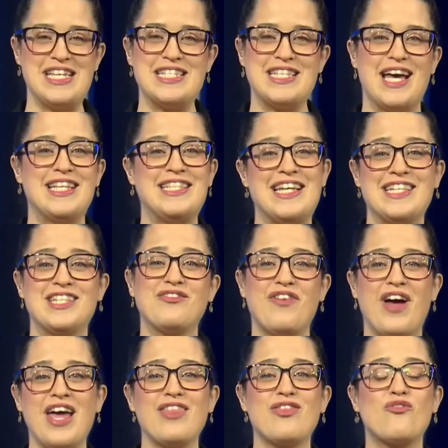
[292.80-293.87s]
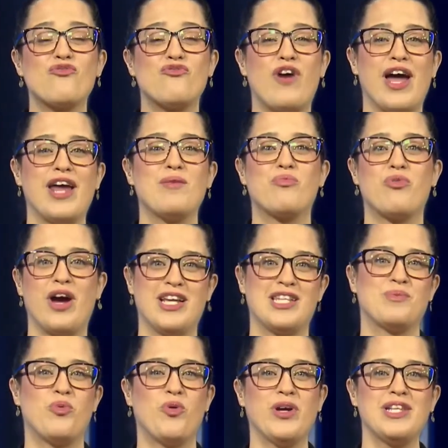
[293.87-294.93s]
is identifying the right
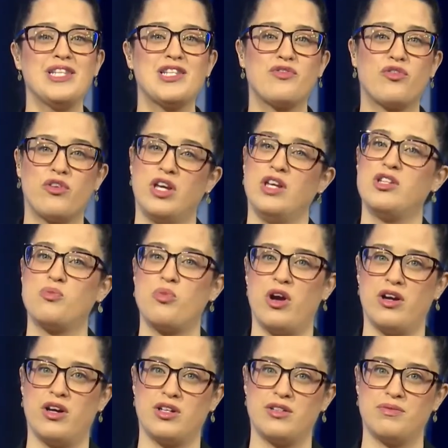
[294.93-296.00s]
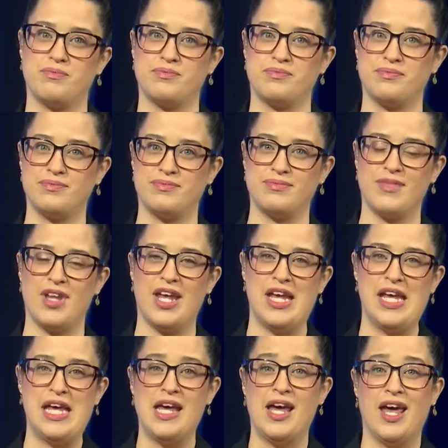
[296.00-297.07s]
price points for each product.
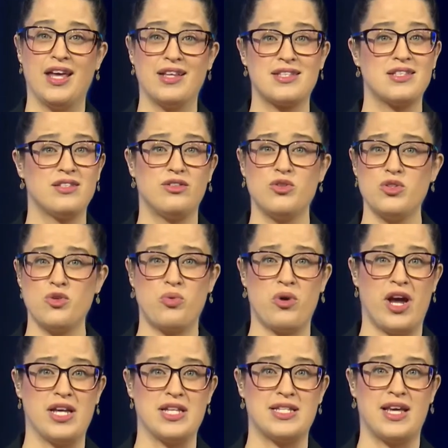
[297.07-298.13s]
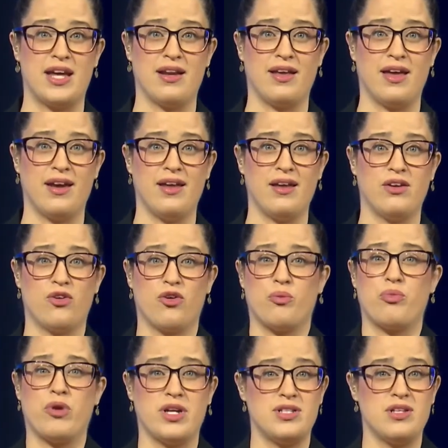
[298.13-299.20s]
It's no surprise that getting your
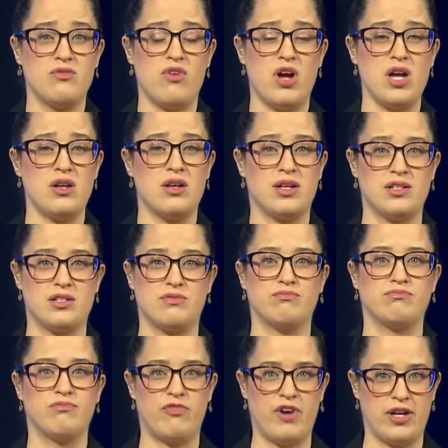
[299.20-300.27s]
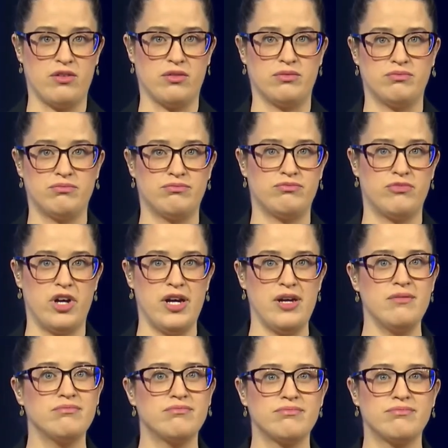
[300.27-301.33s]
pricing right is vital,
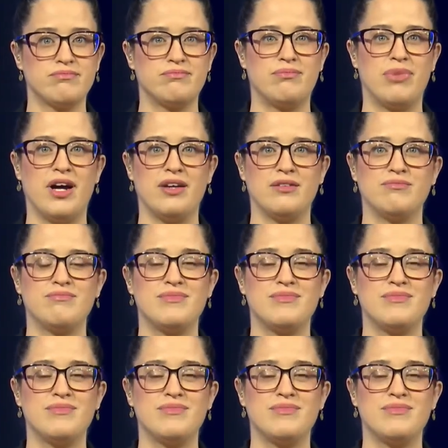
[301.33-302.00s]
right? But